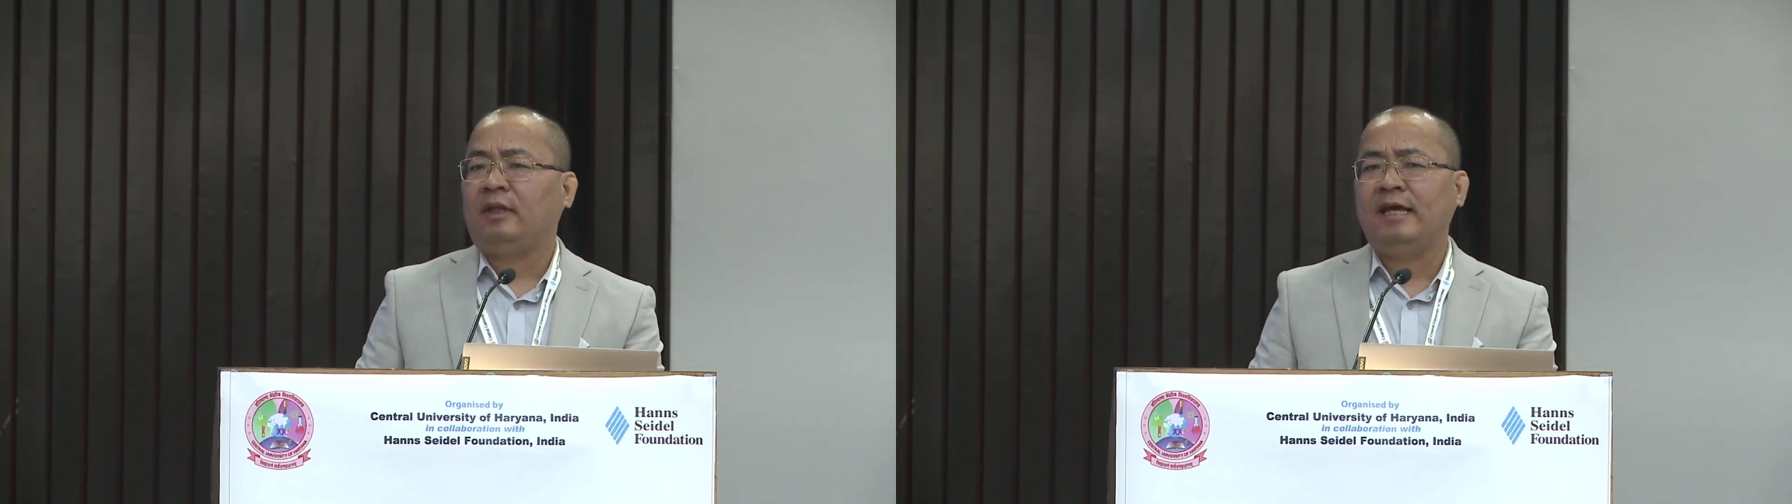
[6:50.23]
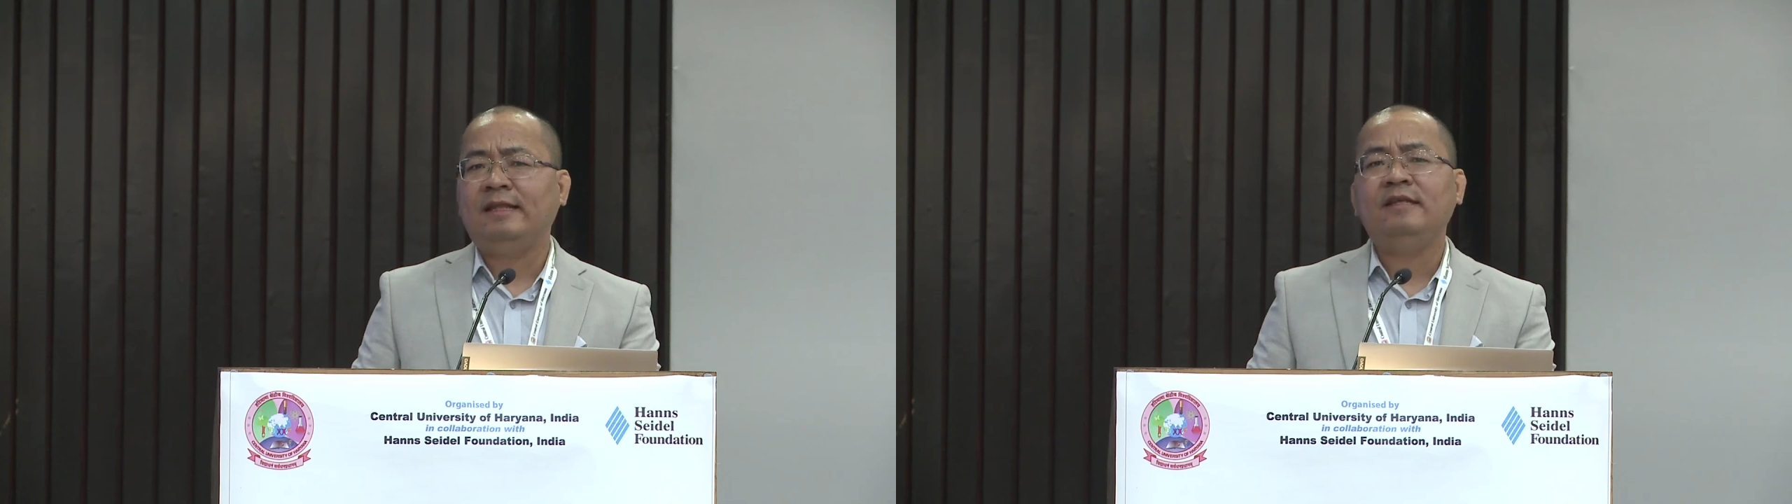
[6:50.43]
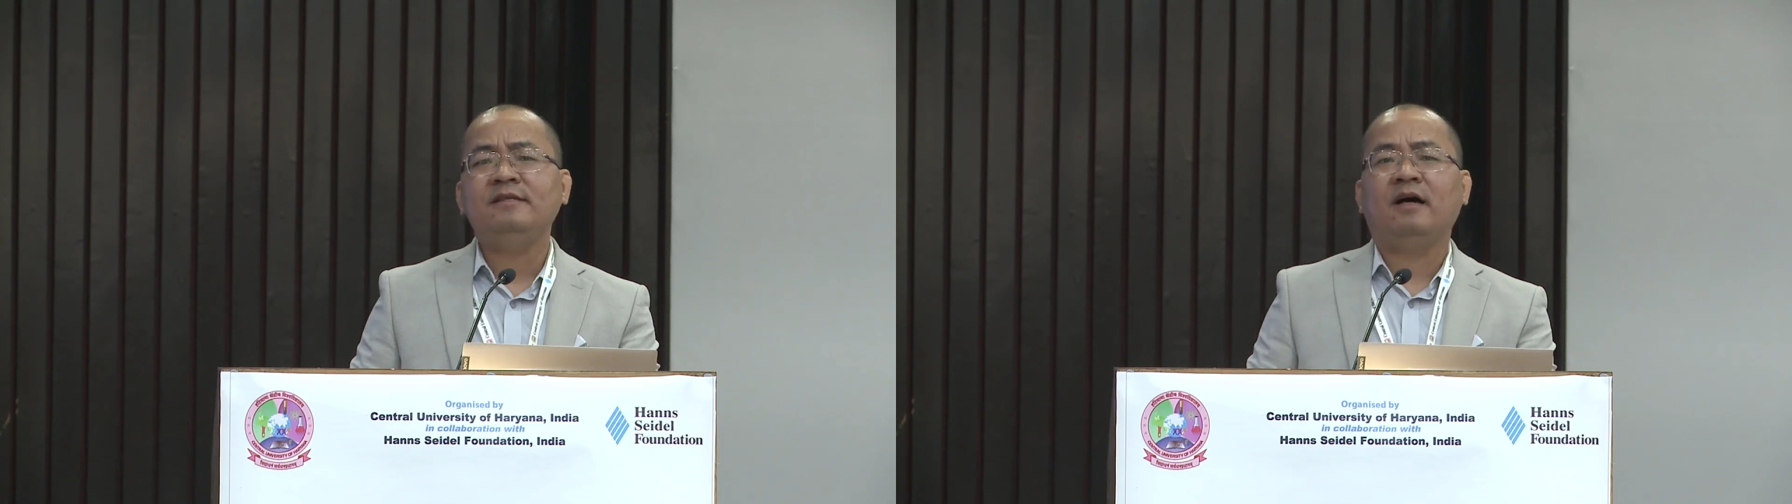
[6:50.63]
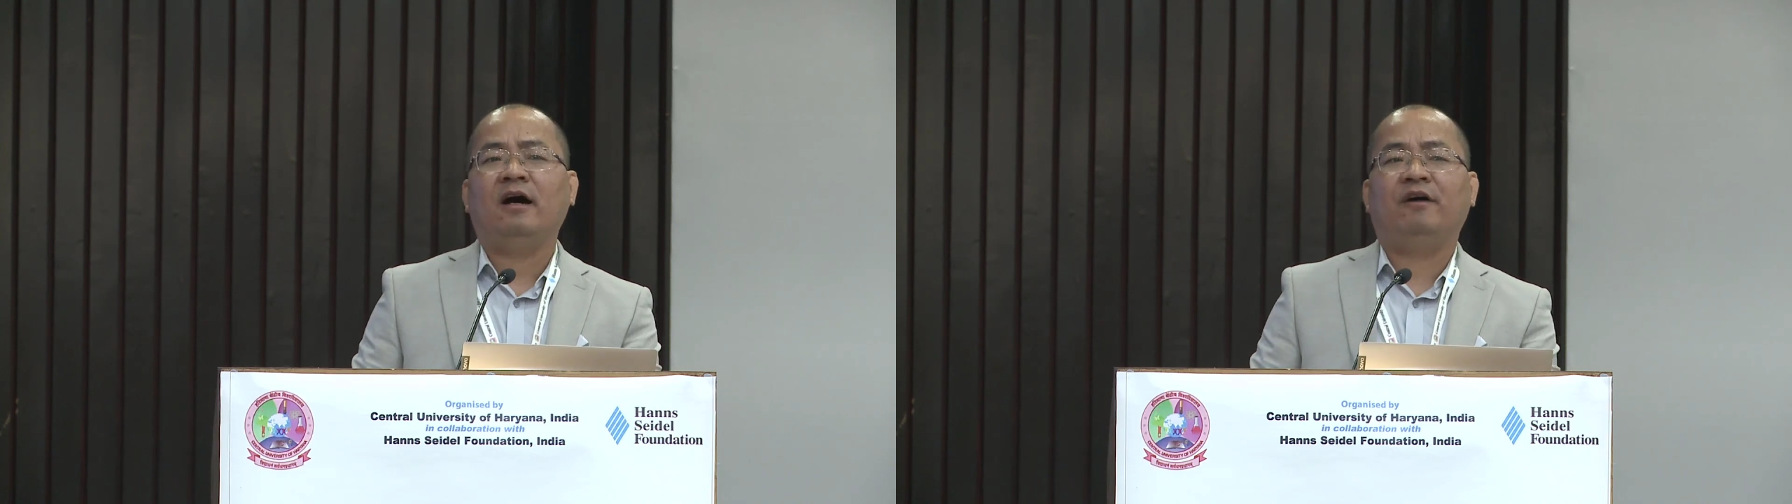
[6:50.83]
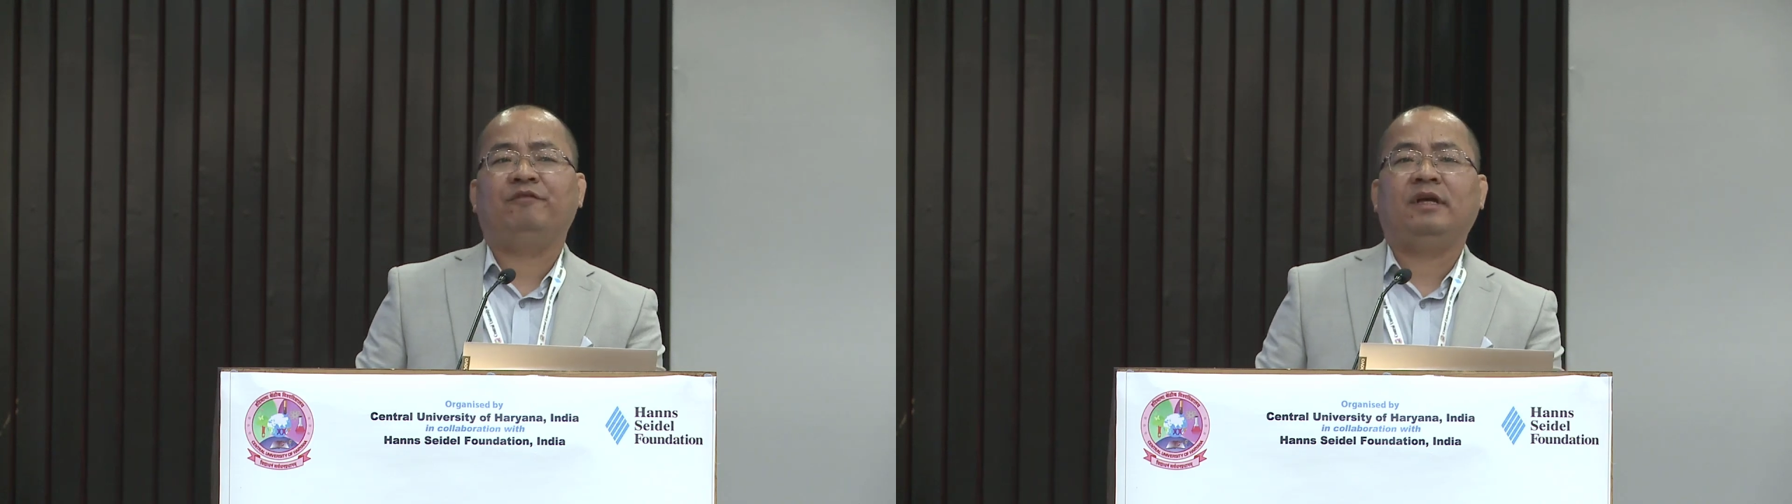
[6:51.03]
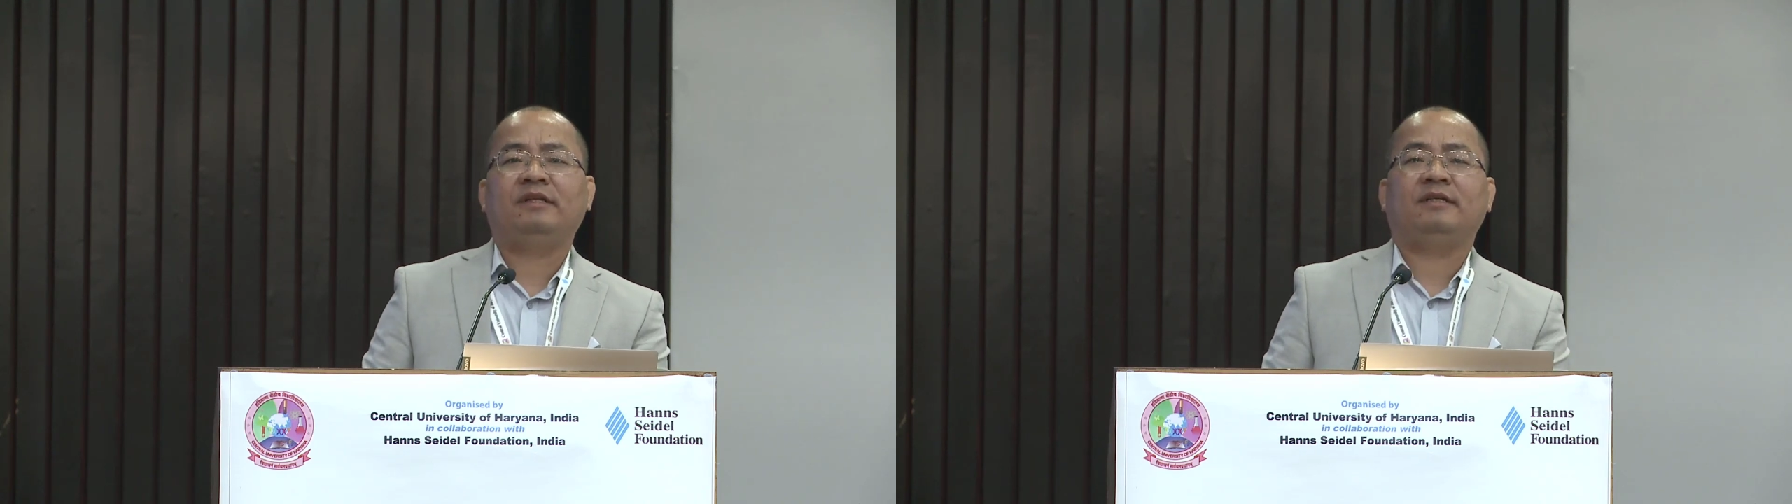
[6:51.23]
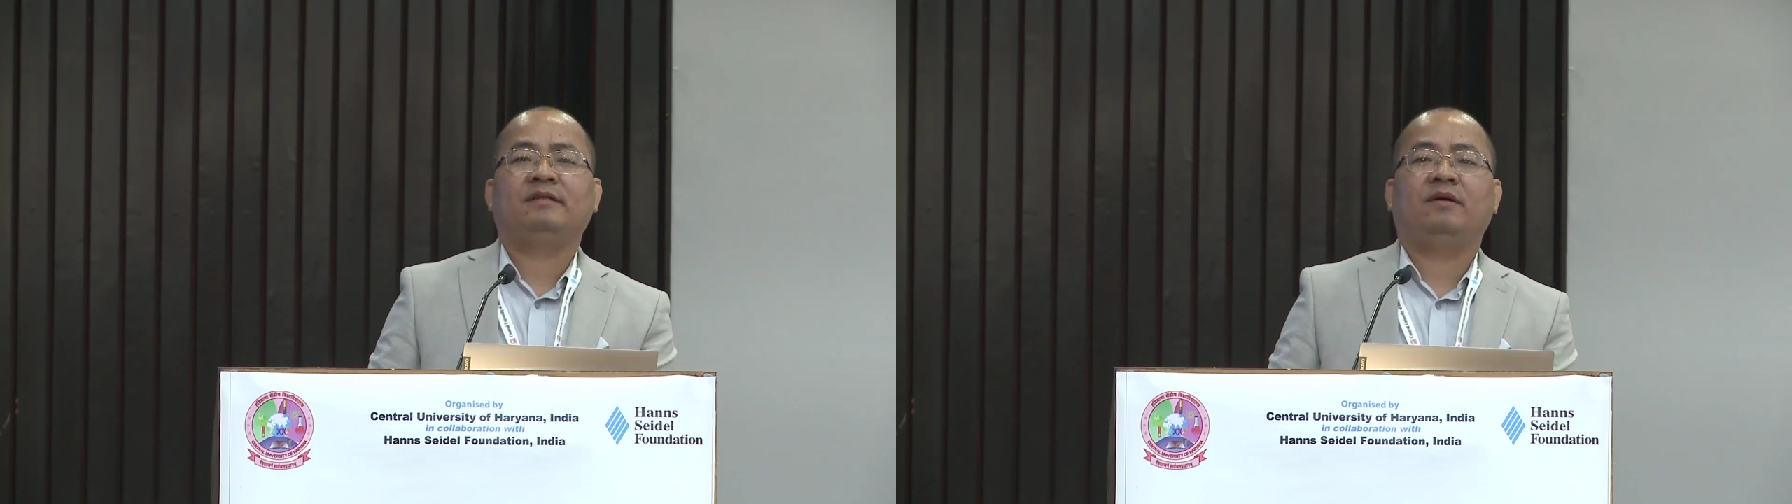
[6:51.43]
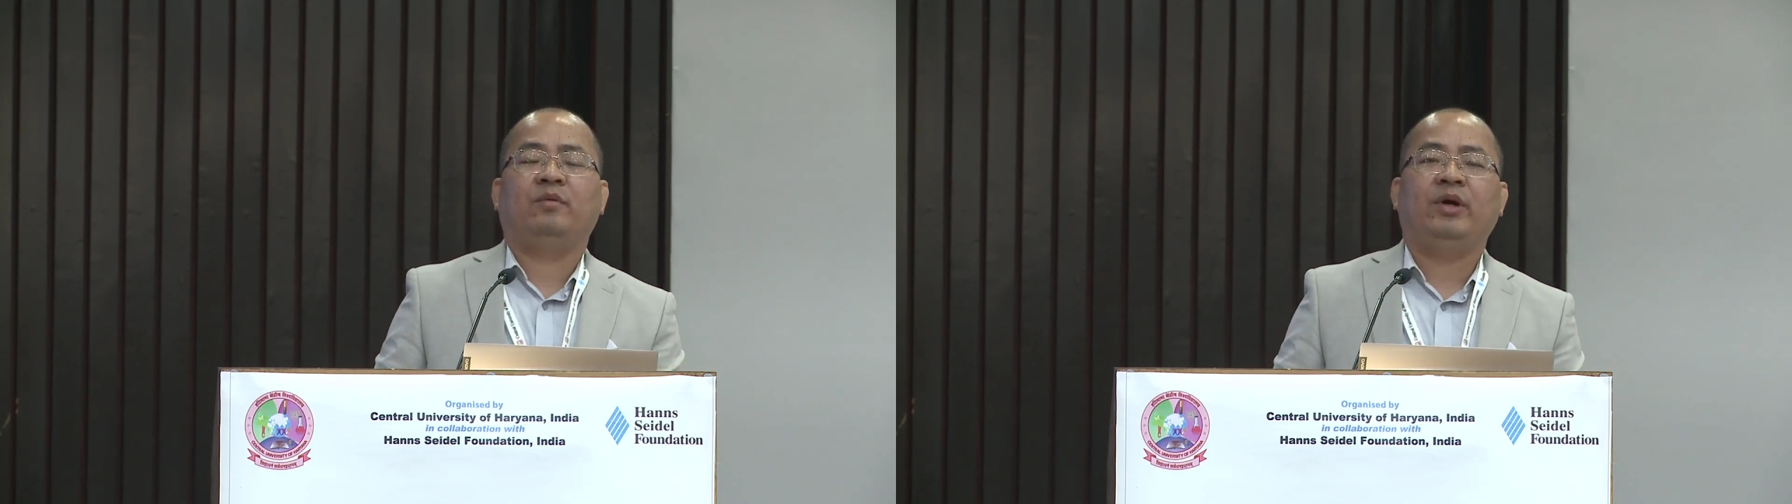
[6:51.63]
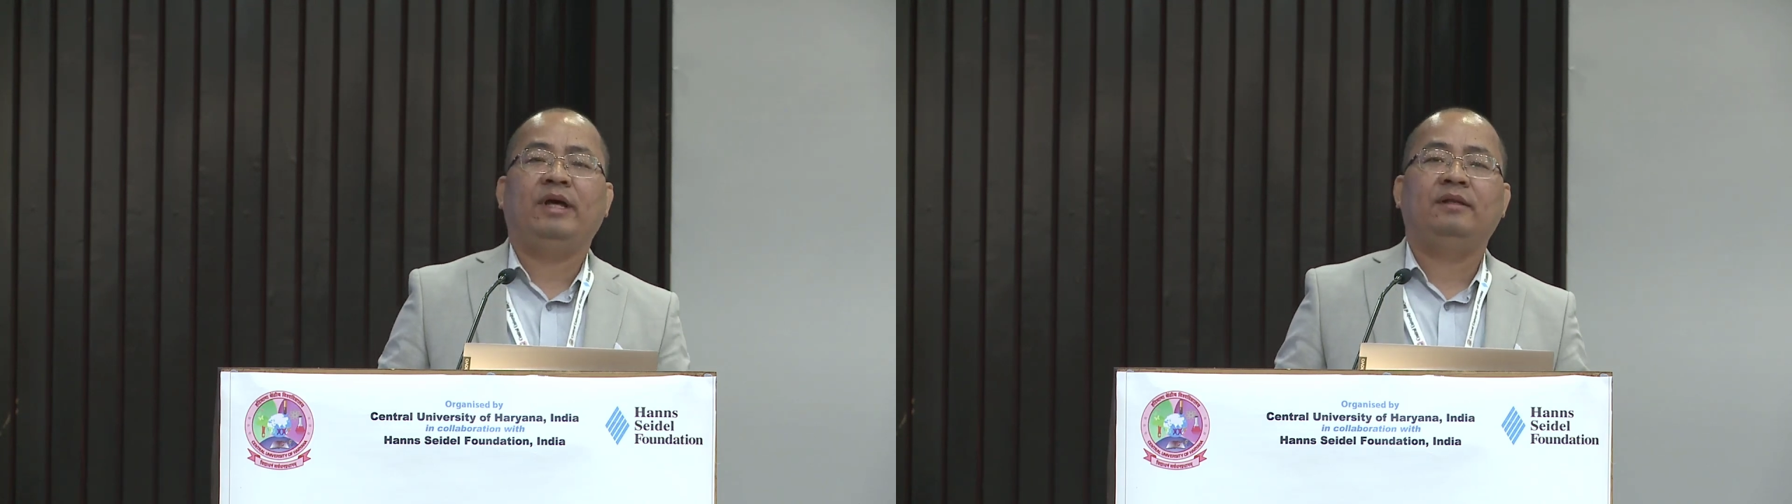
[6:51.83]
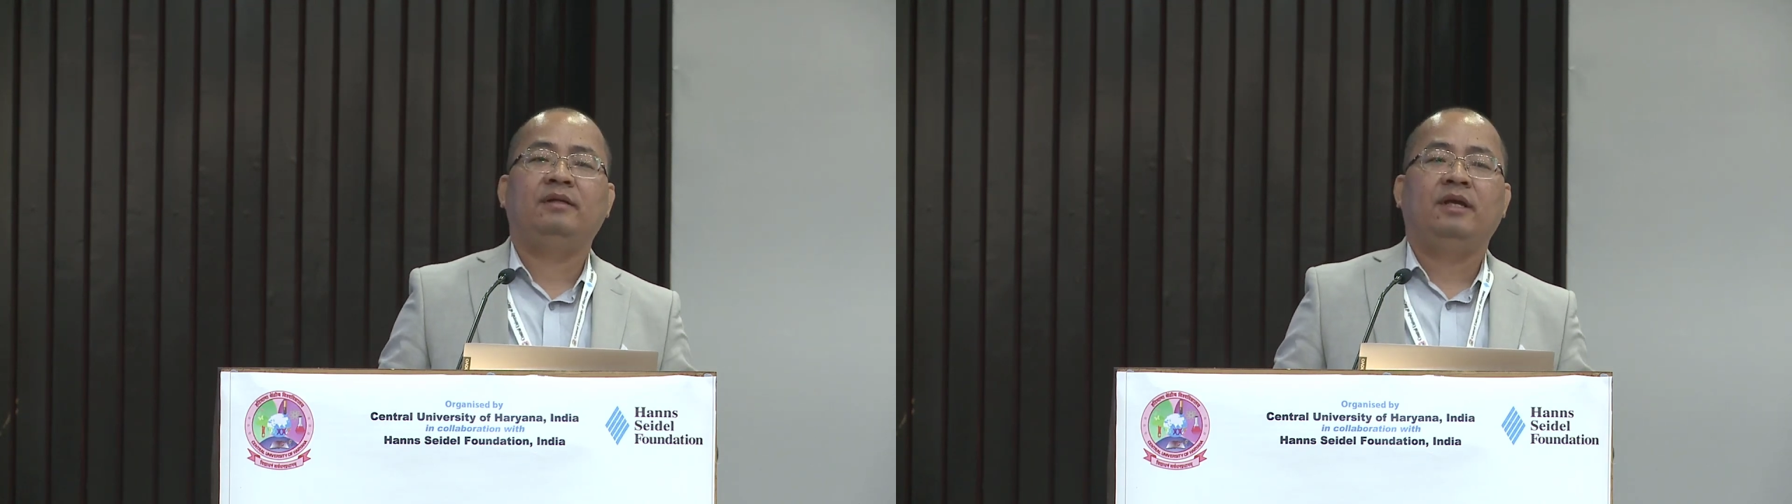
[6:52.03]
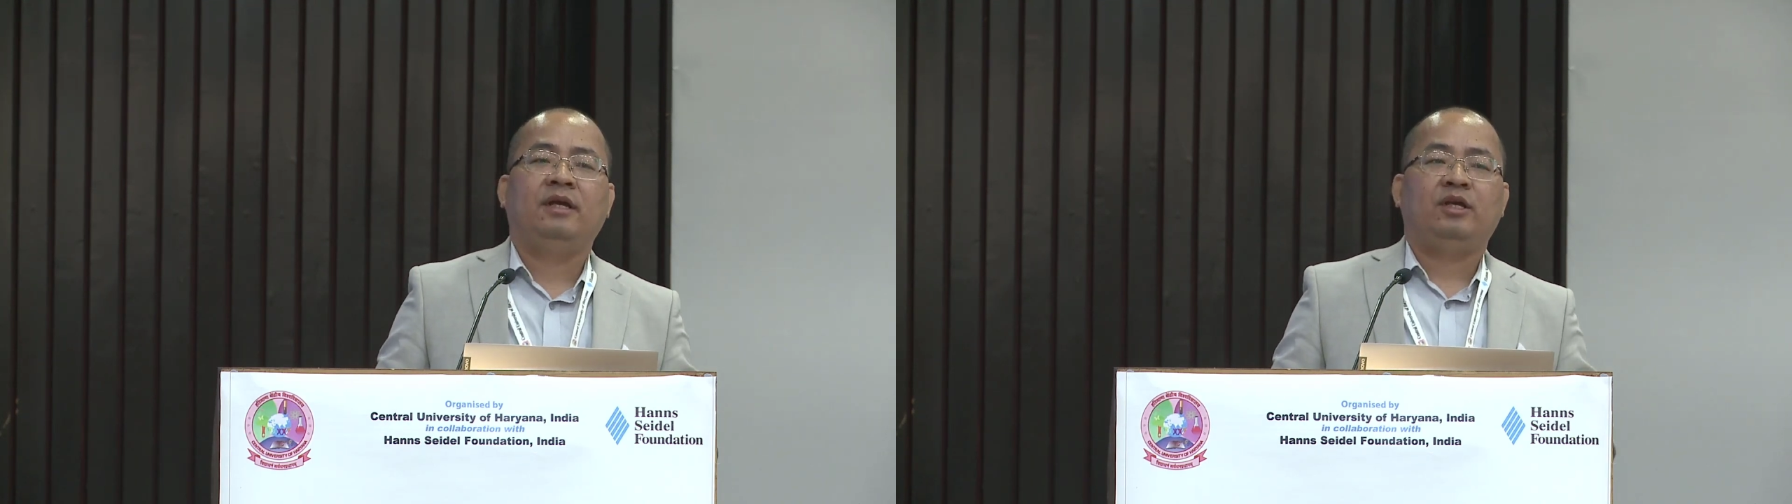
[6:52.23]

And these are affected when